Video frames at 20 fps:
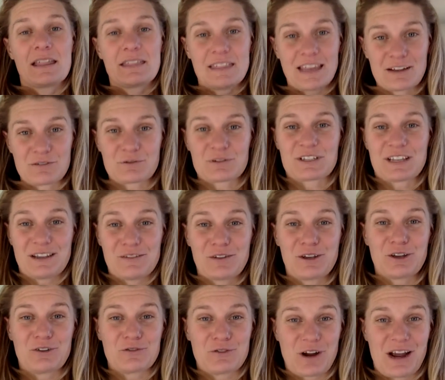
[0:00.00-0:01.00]
that
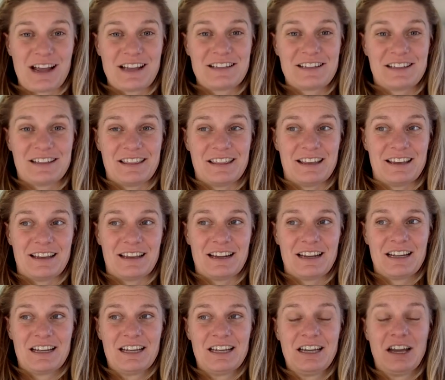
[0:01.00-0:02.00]
receiving of grace and that
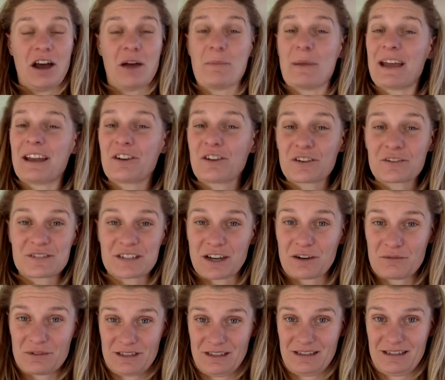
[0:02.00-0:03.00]
I may not have
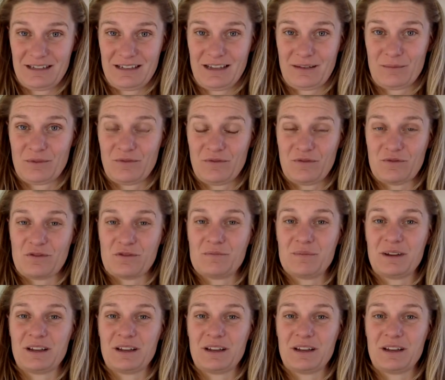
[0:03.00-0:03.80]
dealt with this thing before,